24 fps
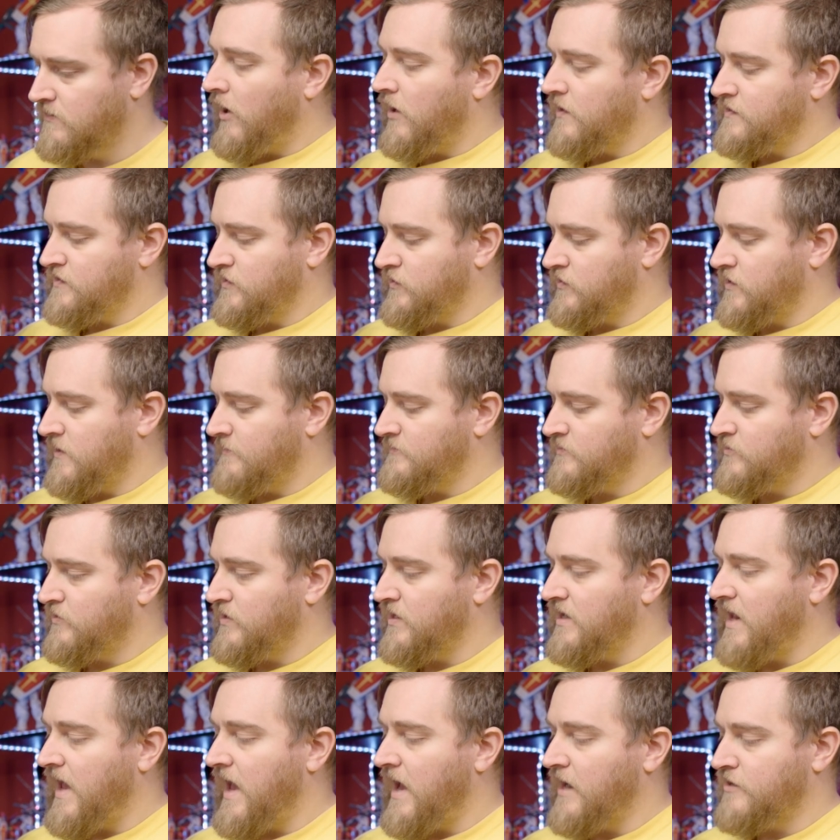Also comes with
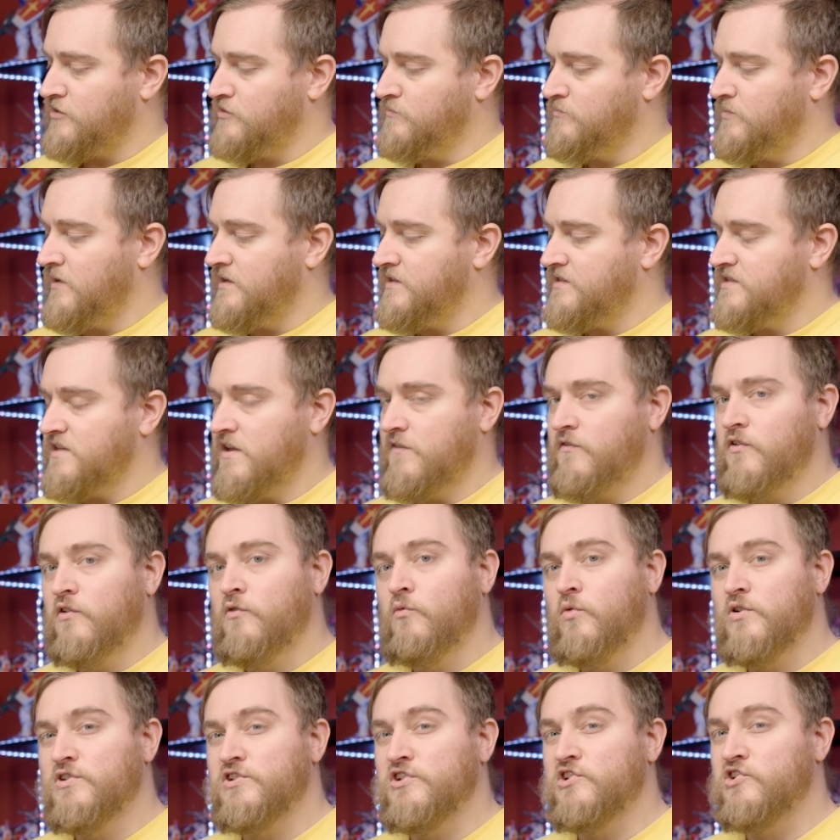an action base
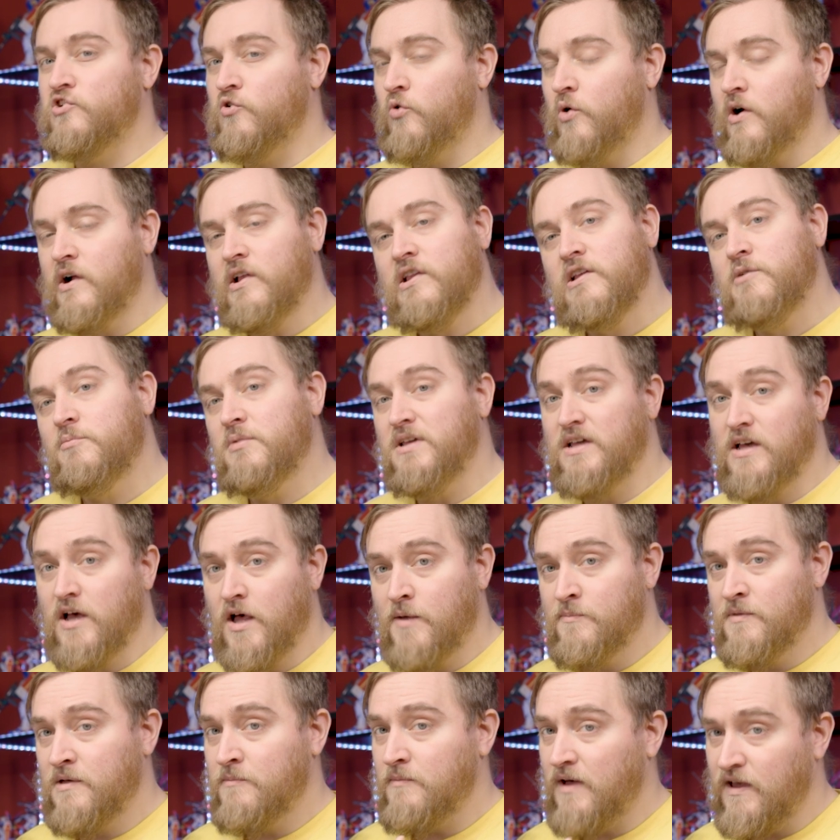7, which is quickly
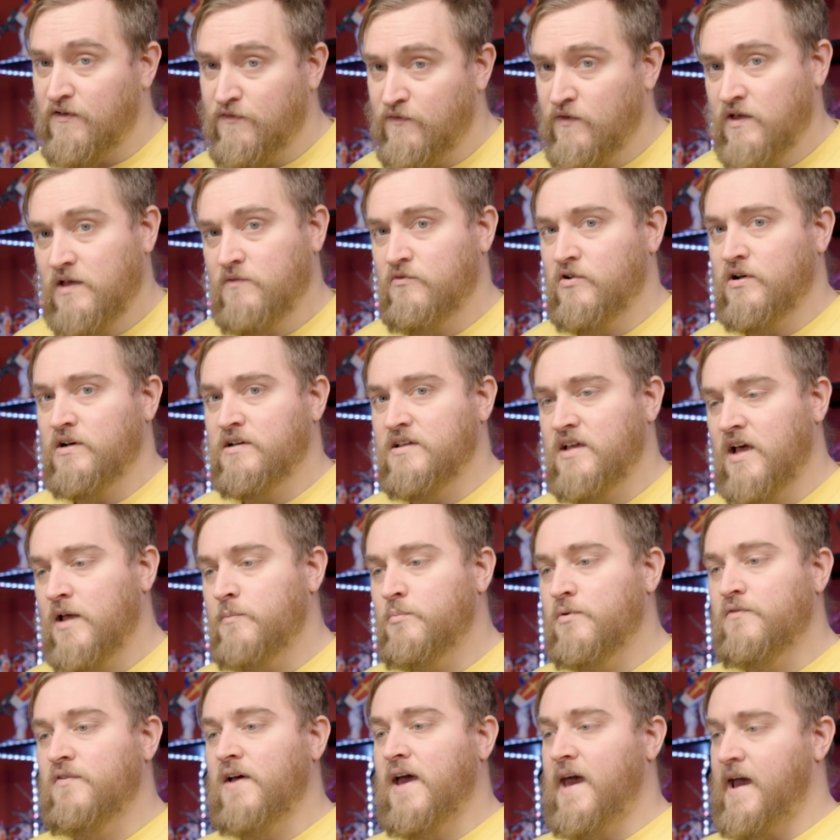becoming my favorite
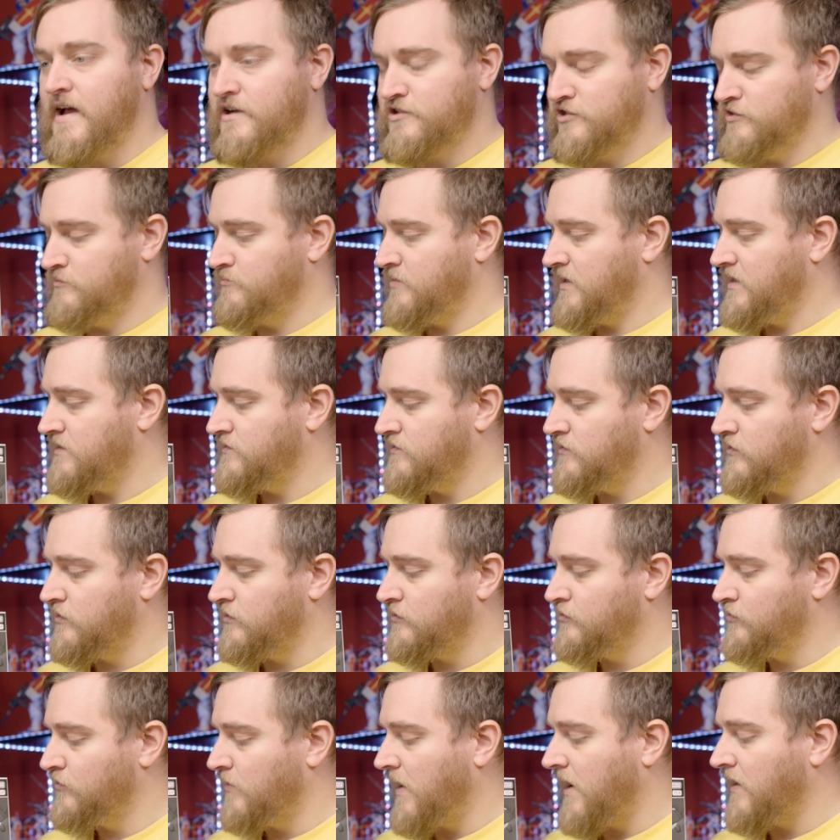type of action base. You
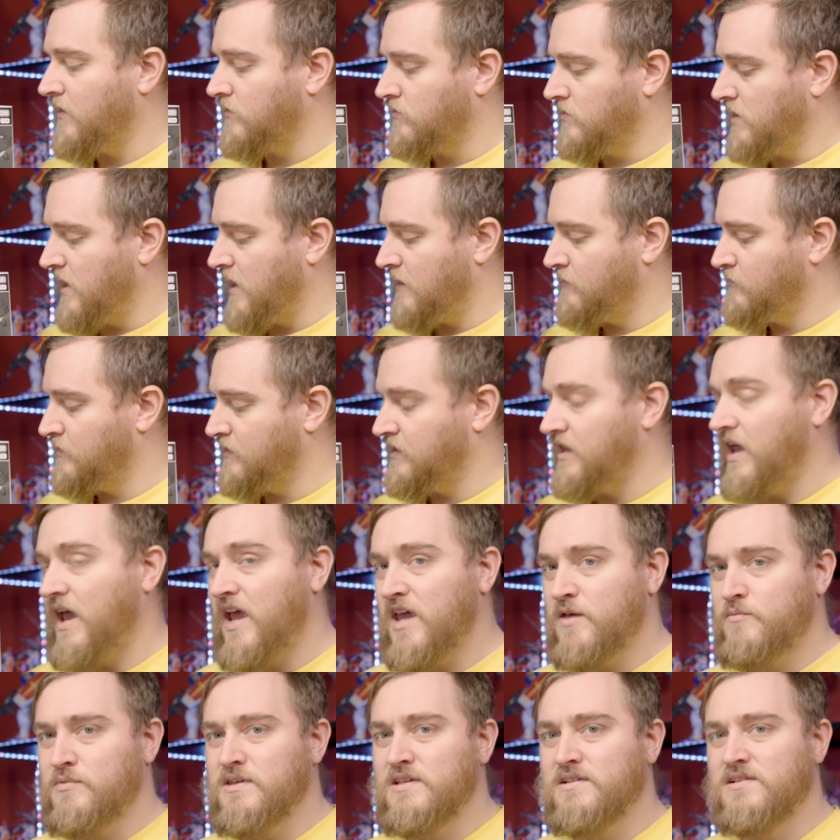can do a lot with the
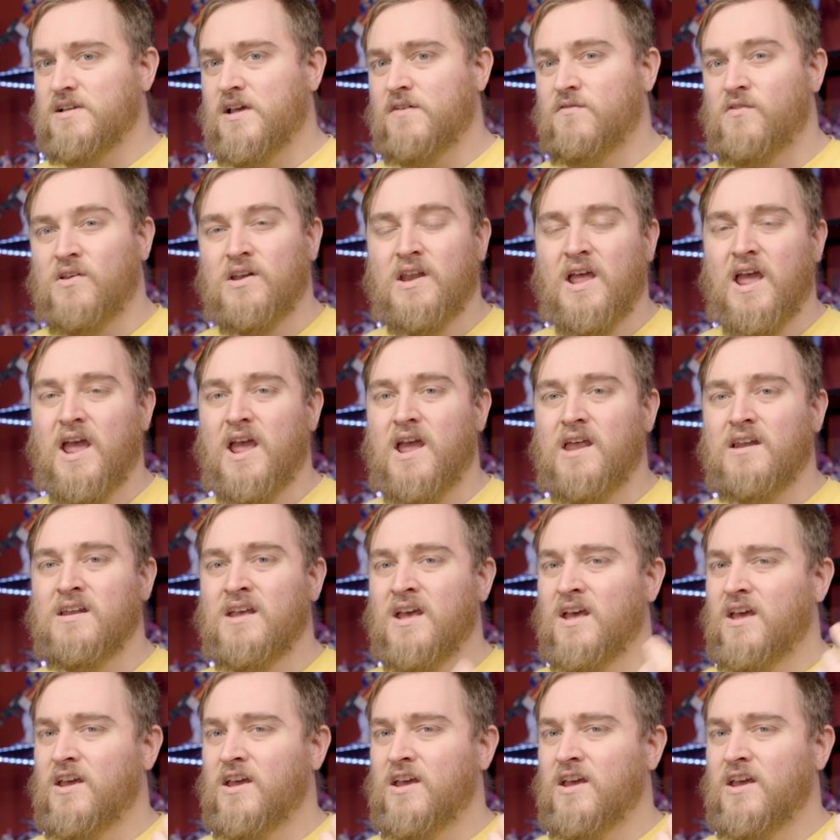AB7, and